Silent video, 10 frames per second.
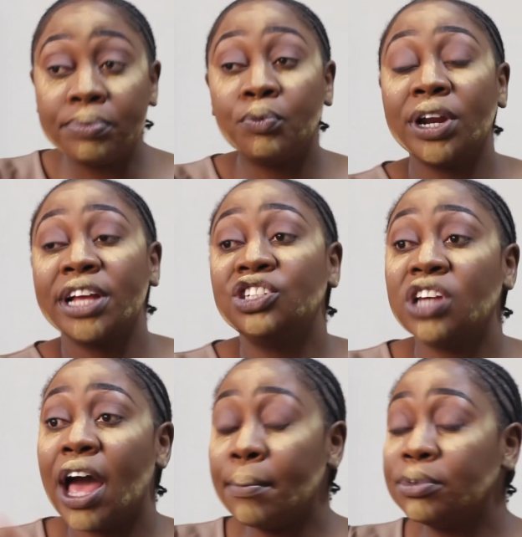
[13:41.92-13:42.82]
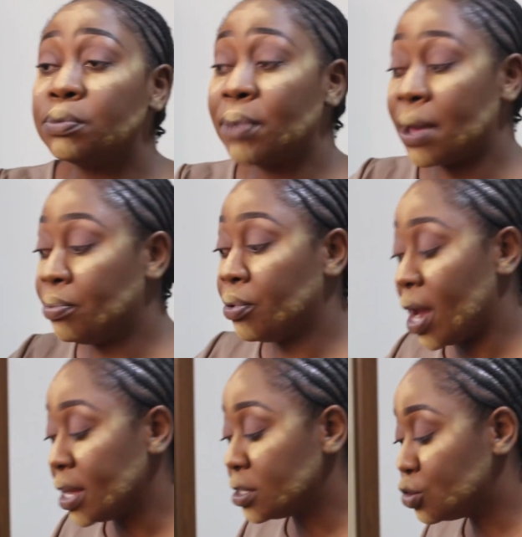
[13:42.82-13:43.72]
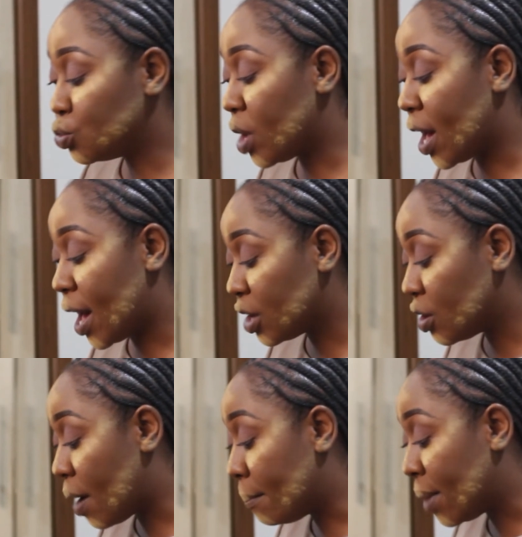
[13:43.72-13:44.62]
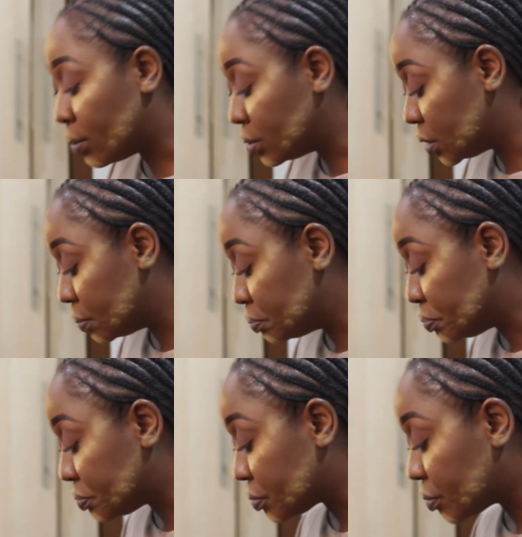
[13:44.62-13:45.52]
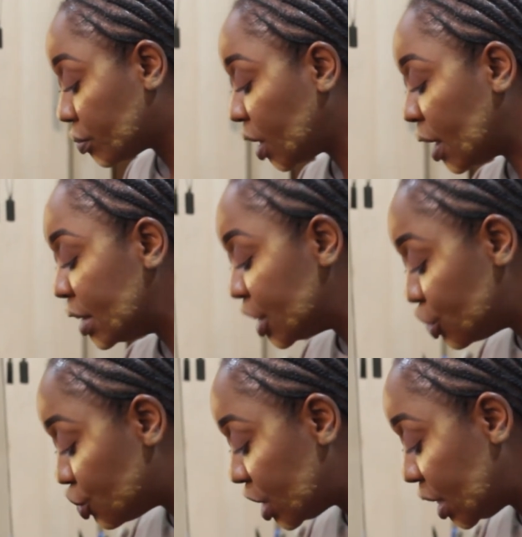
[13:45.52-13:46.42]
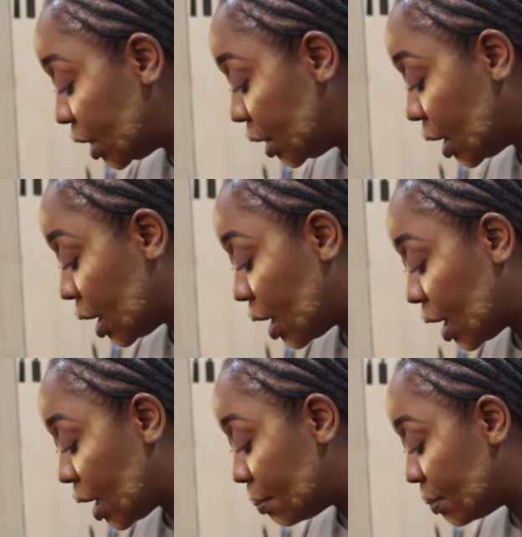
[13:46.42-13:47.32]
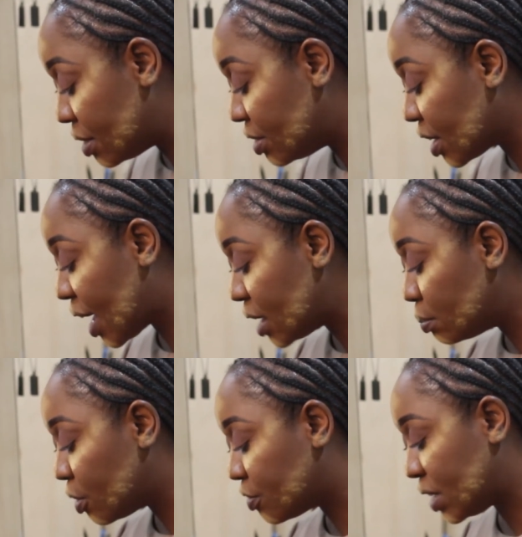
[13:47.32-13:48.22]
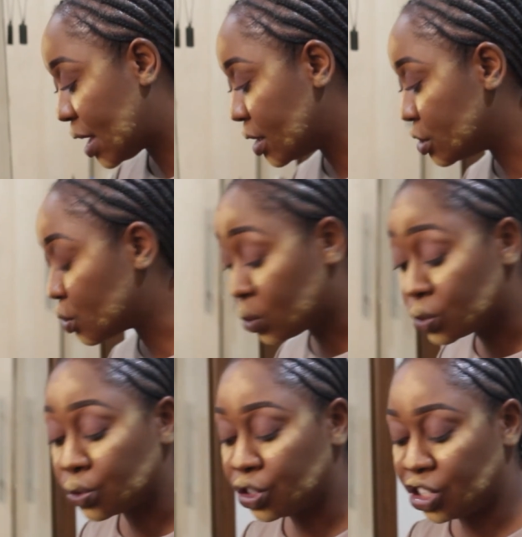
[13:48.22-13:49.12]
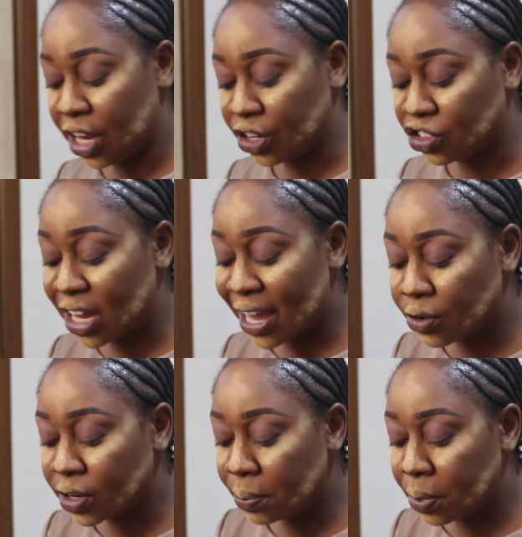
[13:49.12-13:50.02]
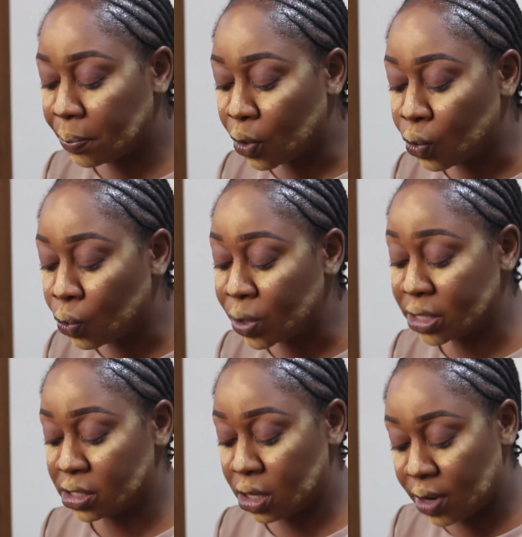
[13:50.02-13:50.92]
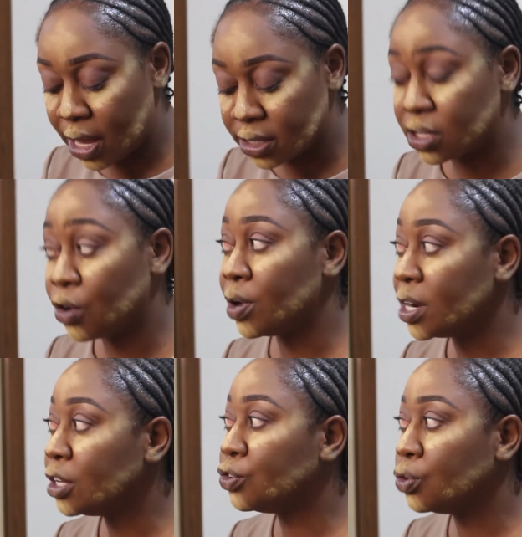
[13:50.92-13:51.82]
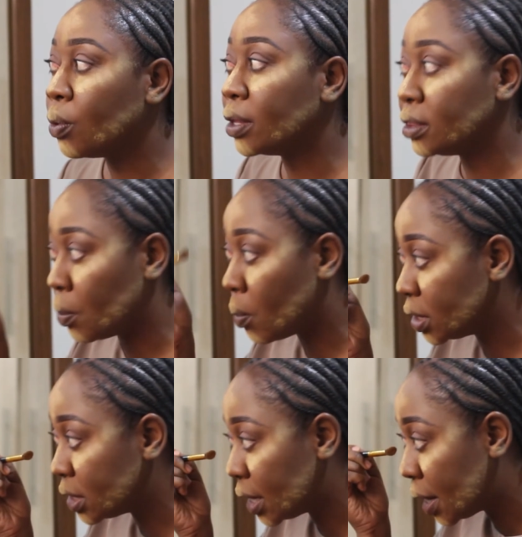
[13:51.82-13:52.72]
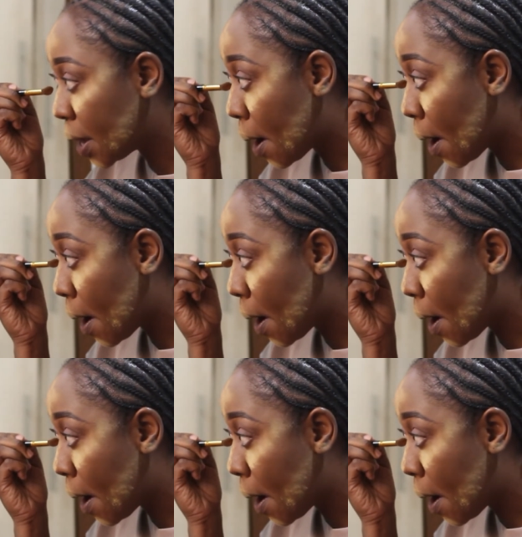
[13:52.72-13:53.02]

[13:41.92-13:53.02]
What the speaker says: when I amped my price to a higher amount, literally, the caliber of clients also changed. Like, I'll get people who were serious. They already knew what they wanted.